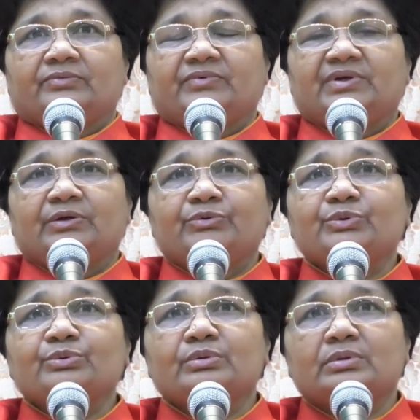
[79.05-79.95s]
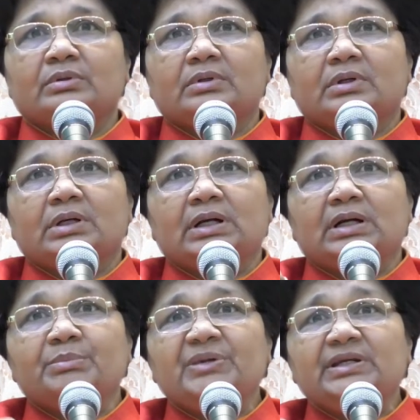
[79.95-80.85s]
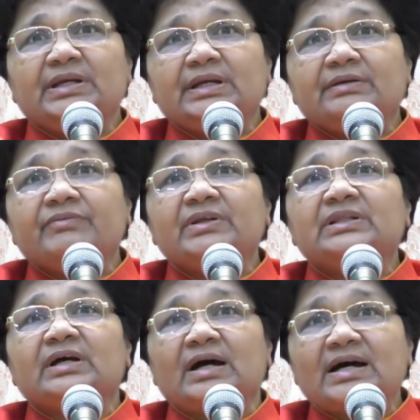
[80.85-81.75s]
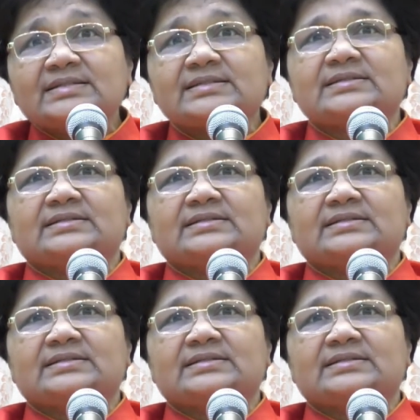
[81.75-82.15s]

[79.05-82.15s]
we have to committed with us